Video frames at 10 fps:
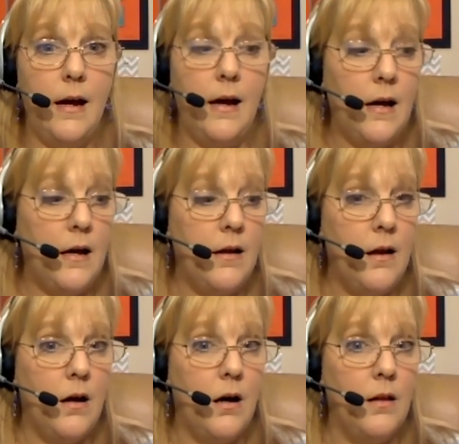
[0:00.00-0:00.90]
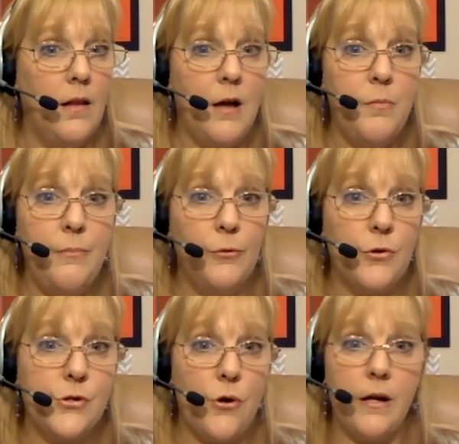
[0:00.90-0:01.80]
And a lot of people who
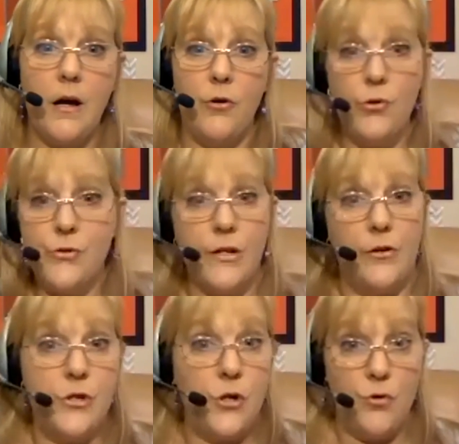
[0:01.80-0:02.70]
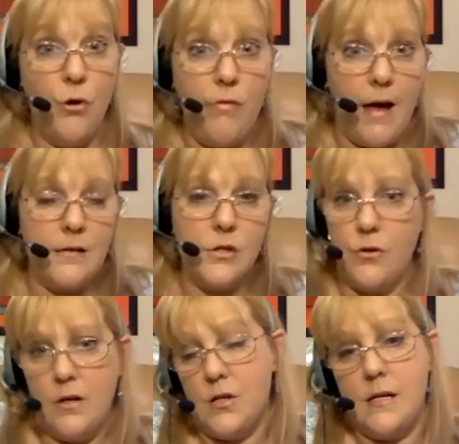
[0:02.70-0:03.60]
are starting out in wholesale don't know that. So
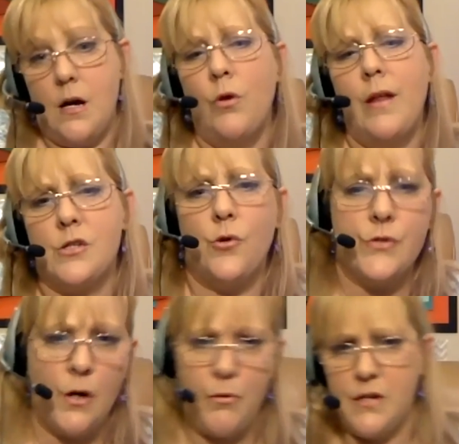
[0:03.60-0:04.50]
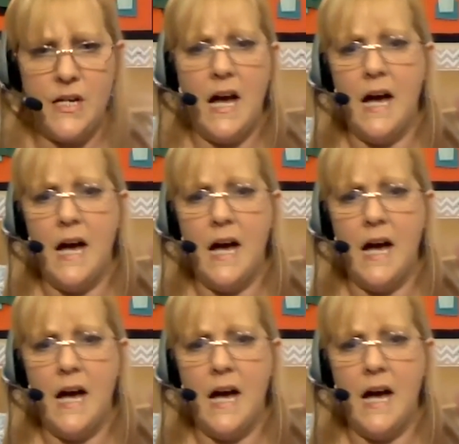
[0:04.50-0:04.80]
they just say, well, that's the wholesale pricing.